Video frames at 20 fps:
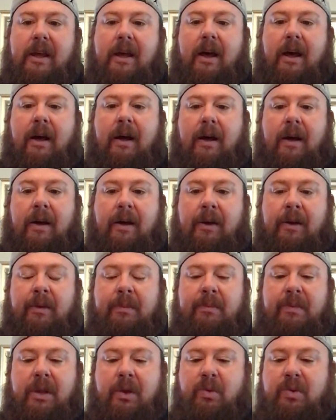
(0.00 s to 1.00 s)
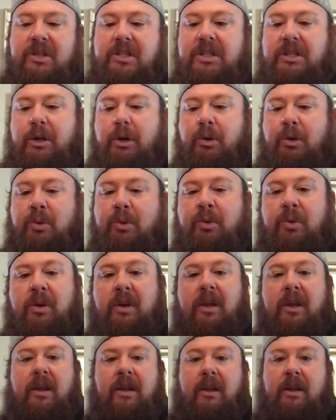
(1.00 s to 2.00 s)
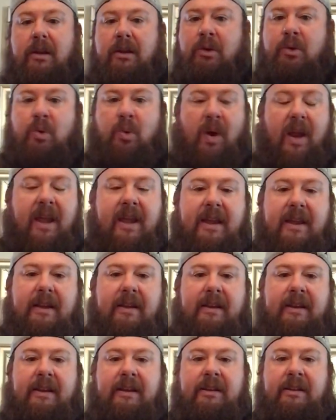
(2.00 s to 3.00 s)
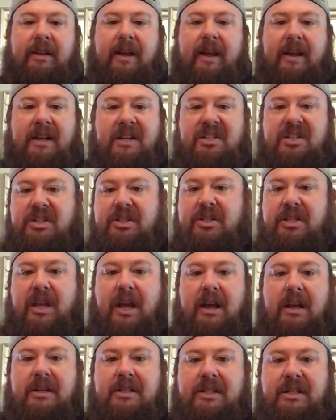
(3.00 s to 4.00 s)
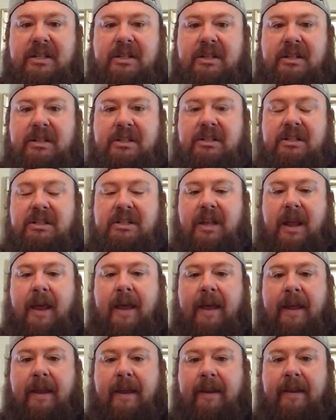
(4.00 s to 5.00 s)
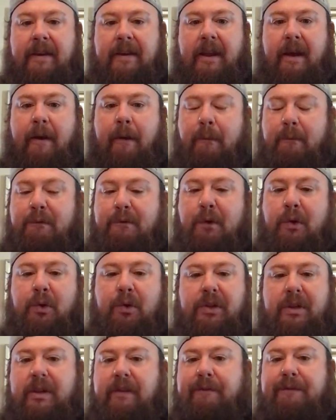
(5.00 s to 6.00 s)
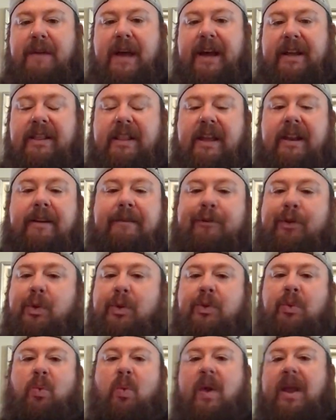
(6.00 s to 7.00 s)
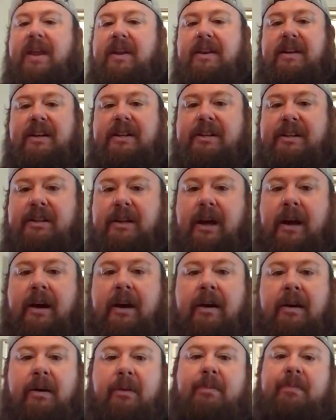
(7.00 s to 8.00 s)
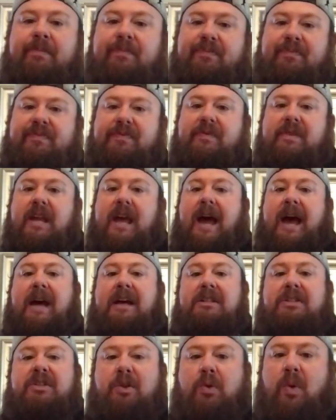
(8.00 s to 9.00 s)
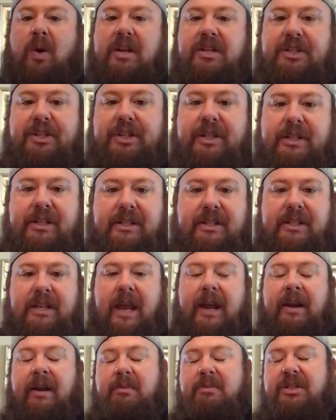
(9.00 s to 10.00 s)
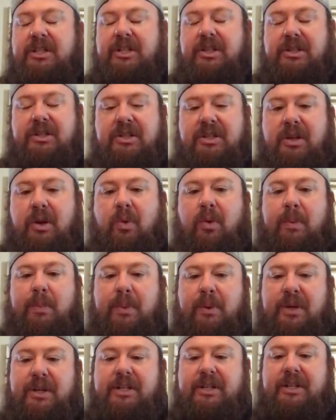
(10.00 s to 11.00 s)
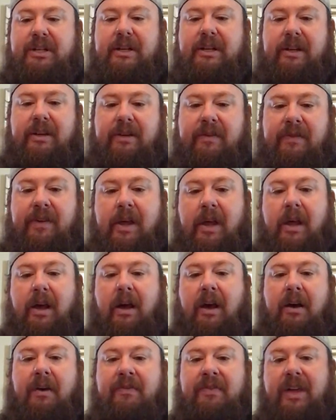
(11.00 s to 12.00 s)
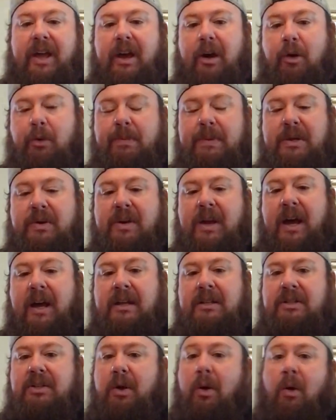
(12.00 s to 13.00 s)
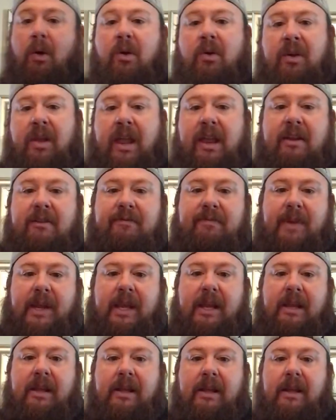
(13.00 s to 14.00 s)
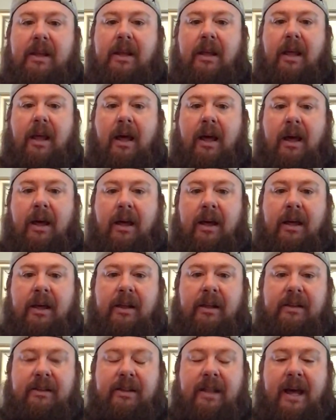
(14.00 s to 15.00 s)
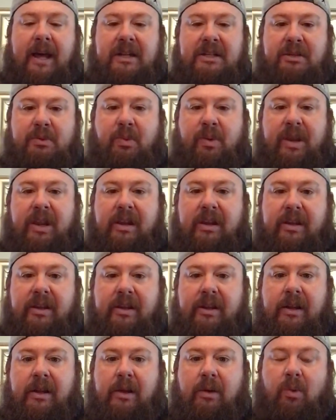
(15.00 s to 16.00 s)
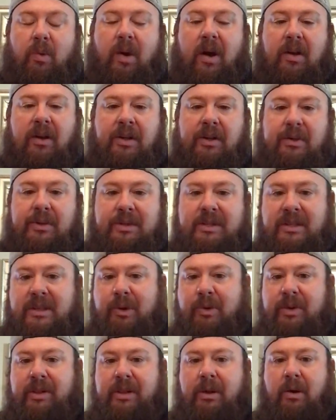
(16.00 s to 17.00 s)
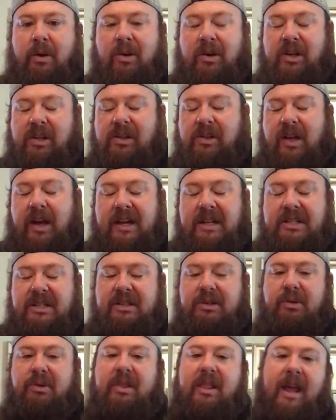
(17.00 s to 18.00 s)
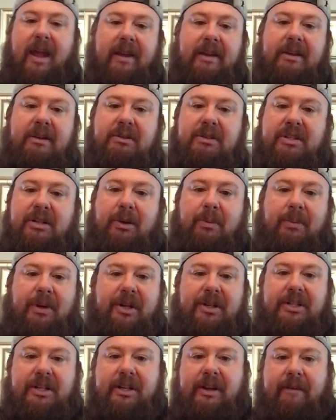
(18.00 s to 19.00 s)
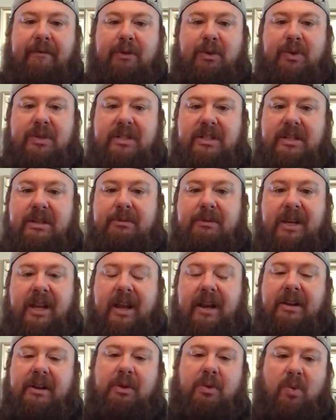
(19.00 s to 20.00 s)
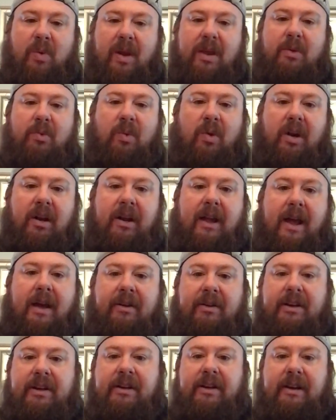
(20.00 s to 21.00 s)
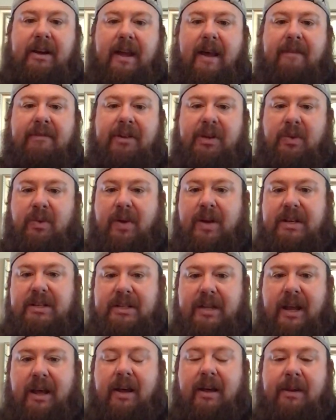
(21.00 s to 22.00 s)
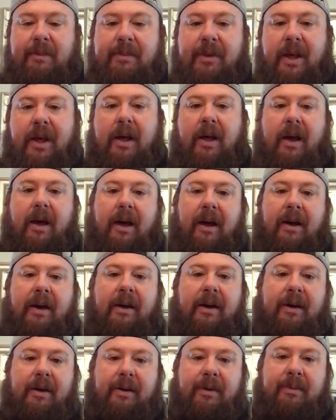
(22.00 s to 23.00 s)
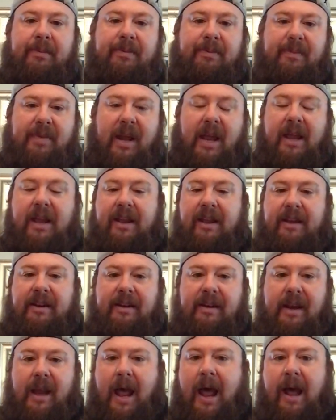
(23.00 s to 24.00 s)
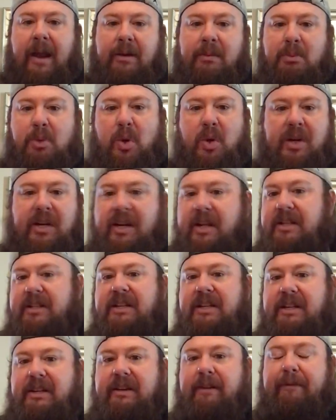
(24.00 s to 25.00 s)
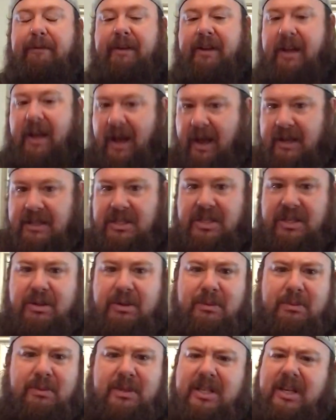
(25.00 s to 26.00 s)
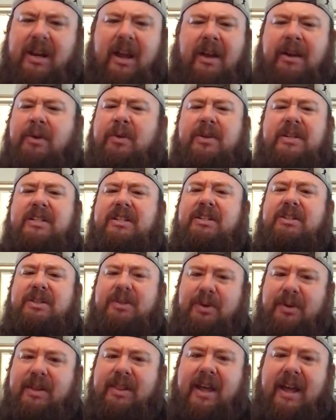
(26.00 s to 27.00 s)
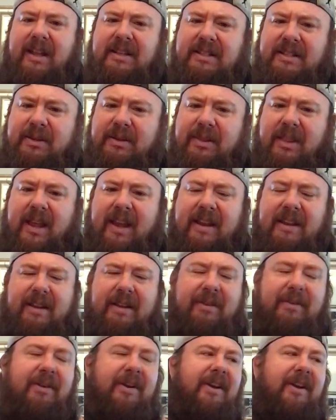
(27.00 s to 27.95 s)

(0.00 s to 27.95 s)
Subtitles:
You were so great in the exercises and helpful in the fact that everyone waited to ask questions, and I'm just so appreciative of the help you guys all gave me last week while I was doing the art class. So thank you so much, and everyone seemed to get a great workout in and have a great time. And Adam wore 19 different costumes, and I always enjoy that, so thank you.